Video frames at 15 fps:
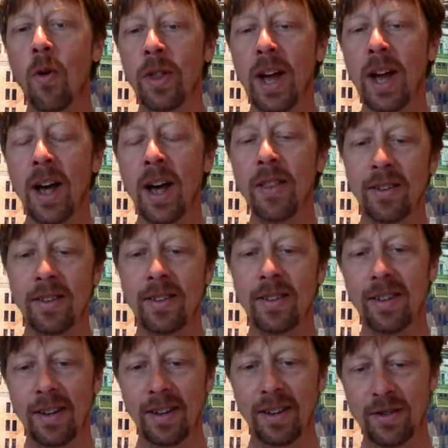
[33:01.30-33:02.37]
the others
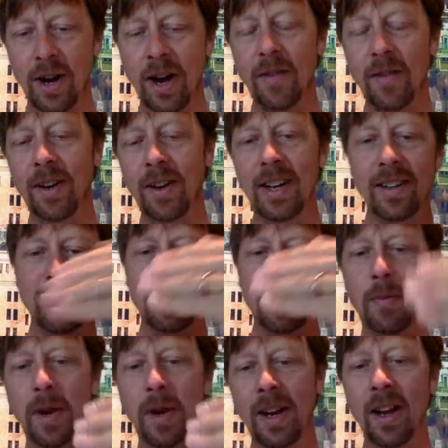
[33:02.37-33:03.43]
driving next to
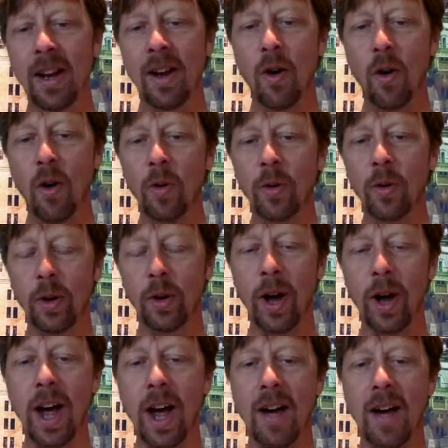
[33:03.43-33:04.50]
me also
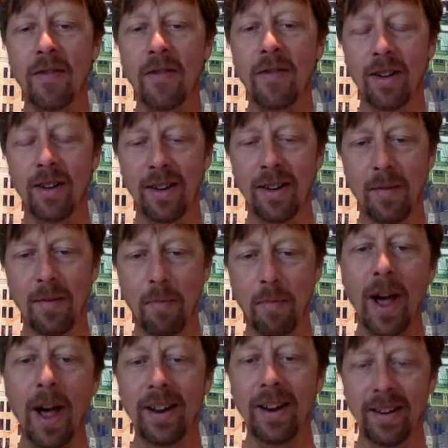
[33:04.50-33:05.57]
have
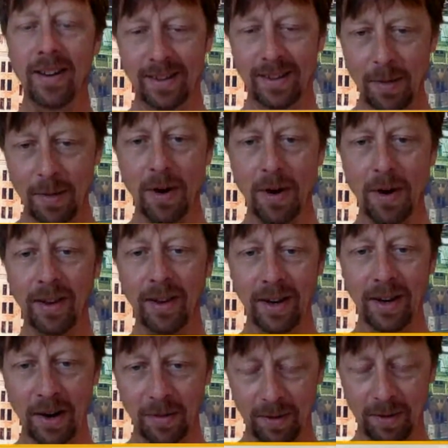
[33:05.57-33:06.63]
applied
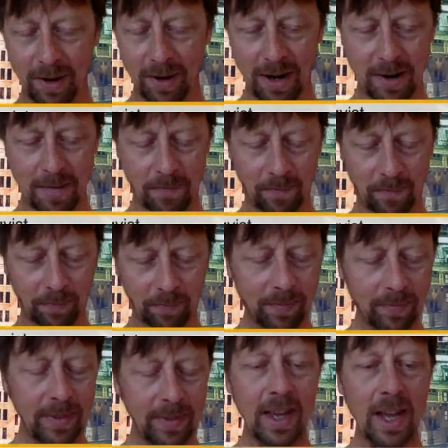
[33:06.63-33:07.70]
similar,
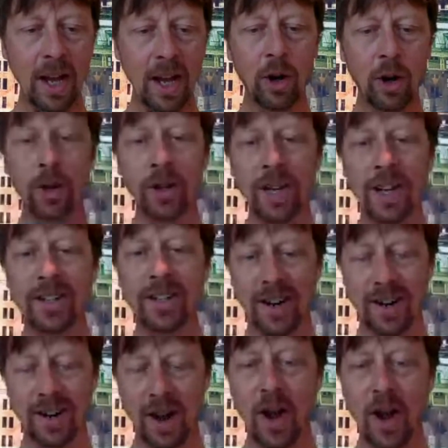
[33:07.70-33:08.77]

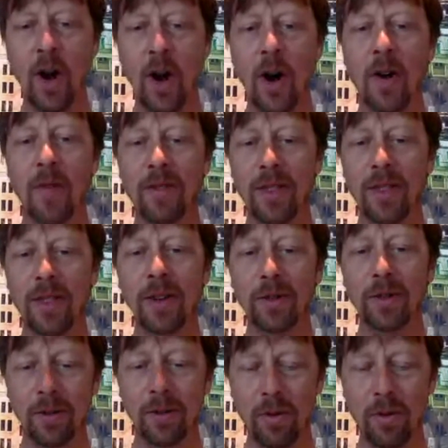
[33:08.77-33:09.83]
cognition of
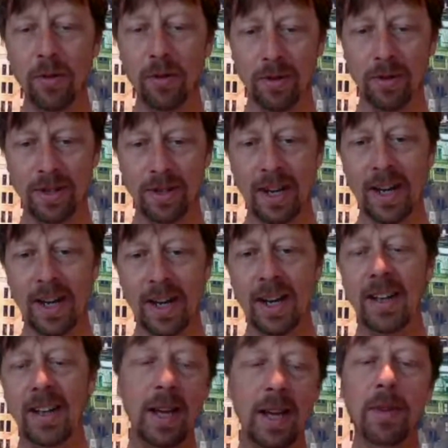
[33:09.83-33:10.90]
those routes,
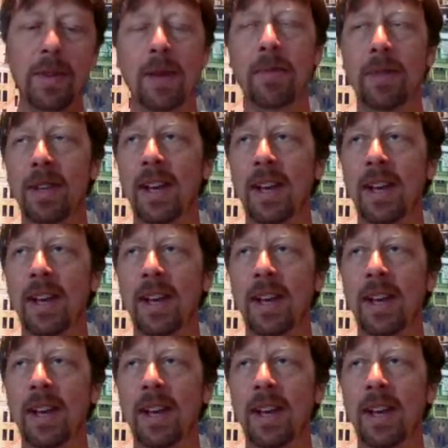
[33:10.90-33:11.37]
and sometimes